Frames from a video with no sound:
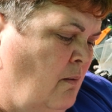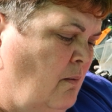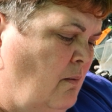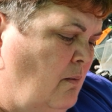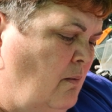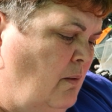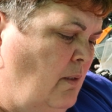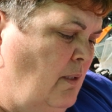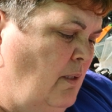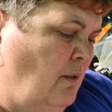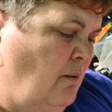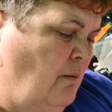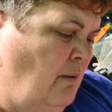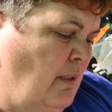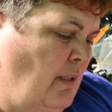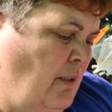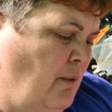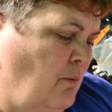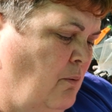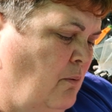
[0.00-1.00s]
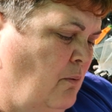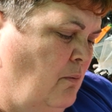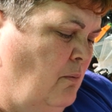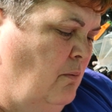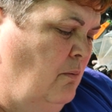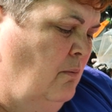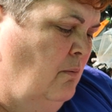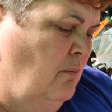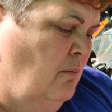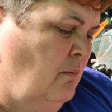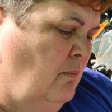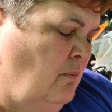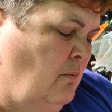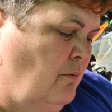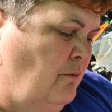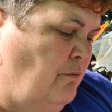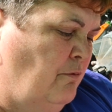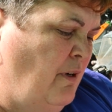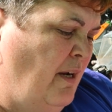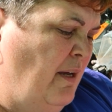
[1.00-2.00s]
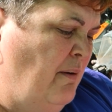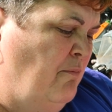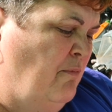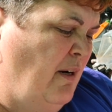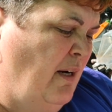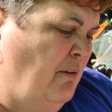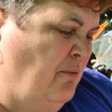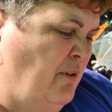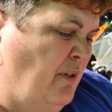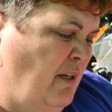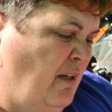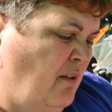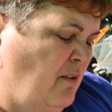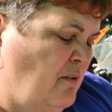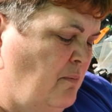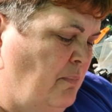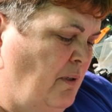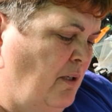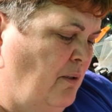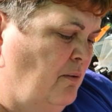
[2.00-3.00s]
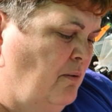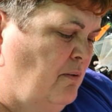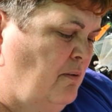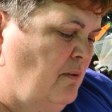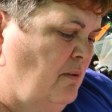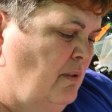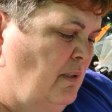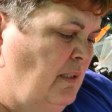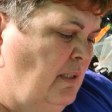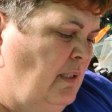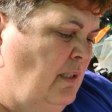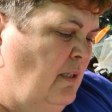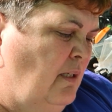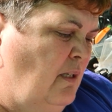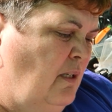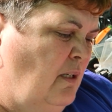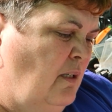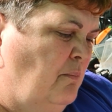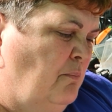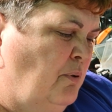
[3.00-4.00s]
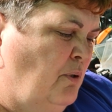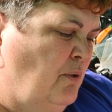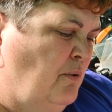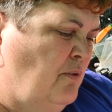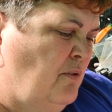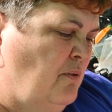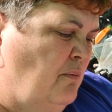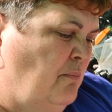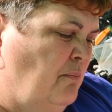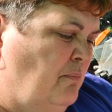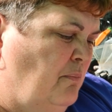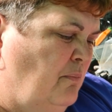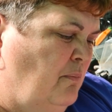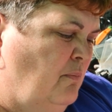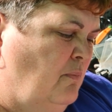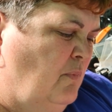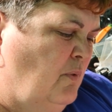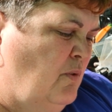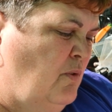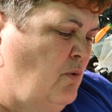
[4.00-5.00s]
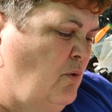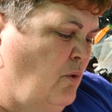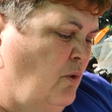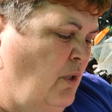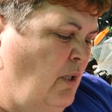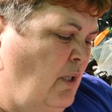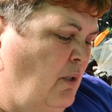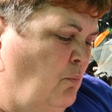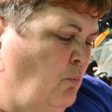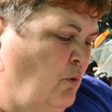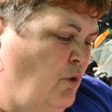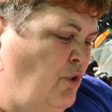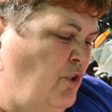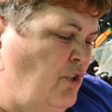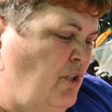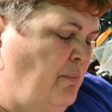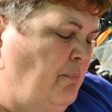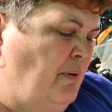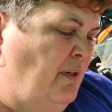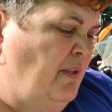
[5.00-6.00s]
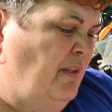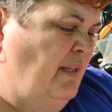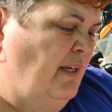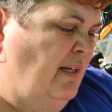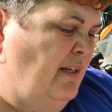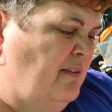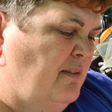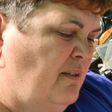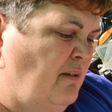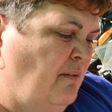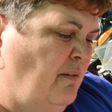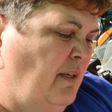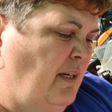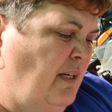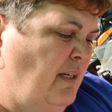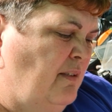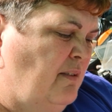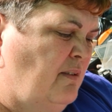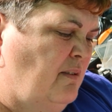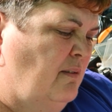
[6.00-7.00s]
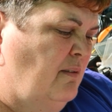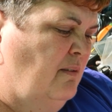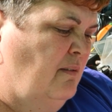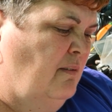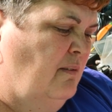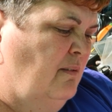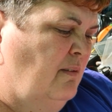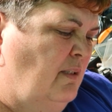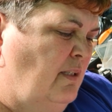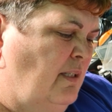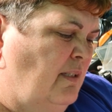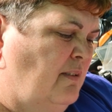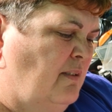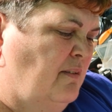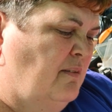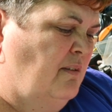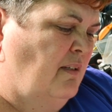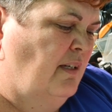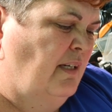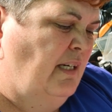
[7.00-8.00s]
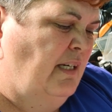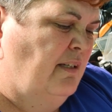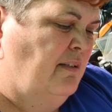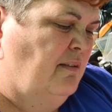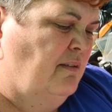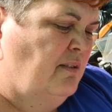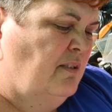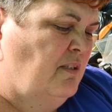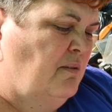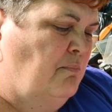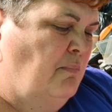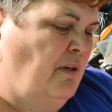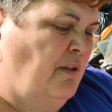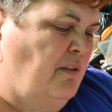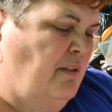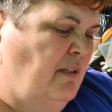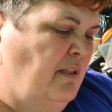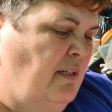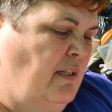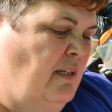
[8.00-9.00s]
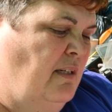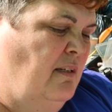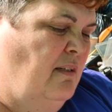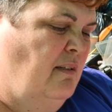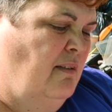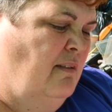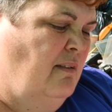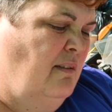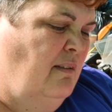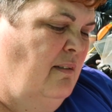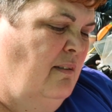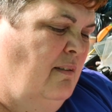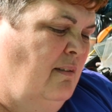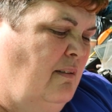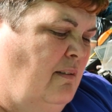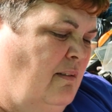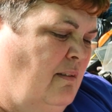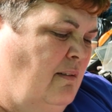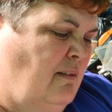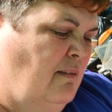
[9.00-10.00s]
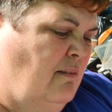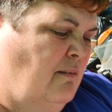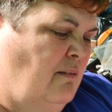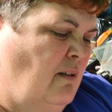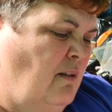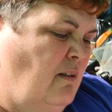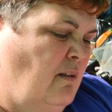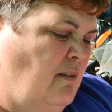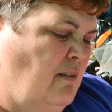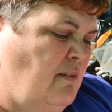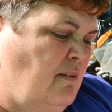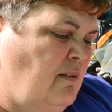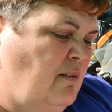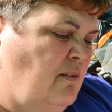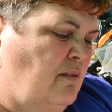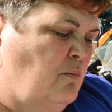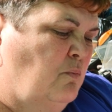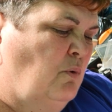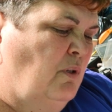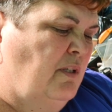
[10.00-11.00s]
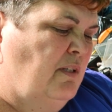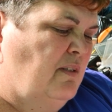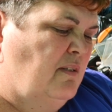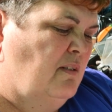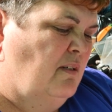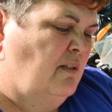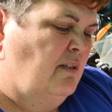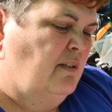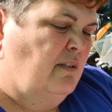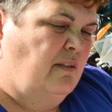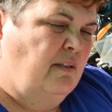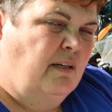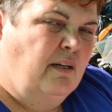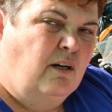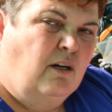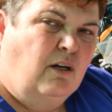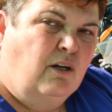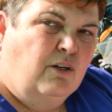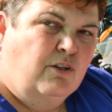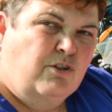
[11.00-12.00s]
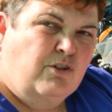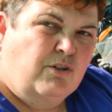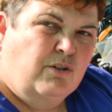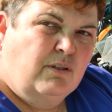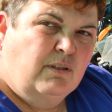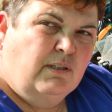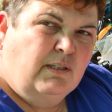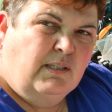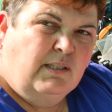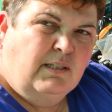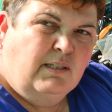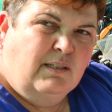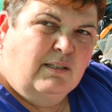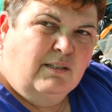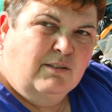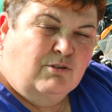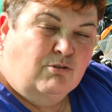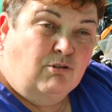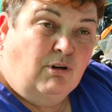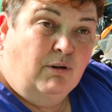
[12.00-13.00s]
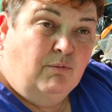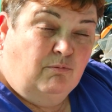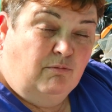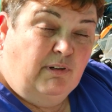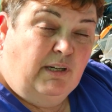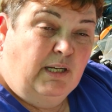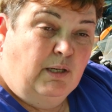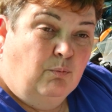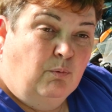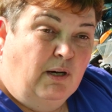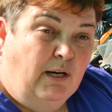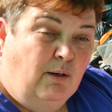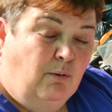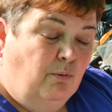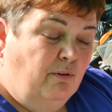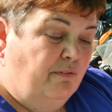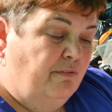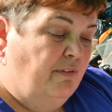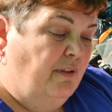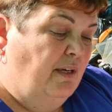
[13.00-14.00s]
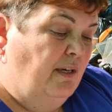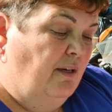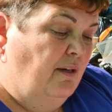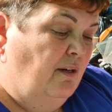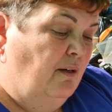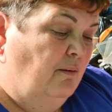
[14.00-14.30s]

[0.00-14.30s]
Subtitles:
you know, a little frame round it, I suppose, and put some soil and wood chip in there so that it doesn't get smothered in grass, because one side of the arch has grown really well with the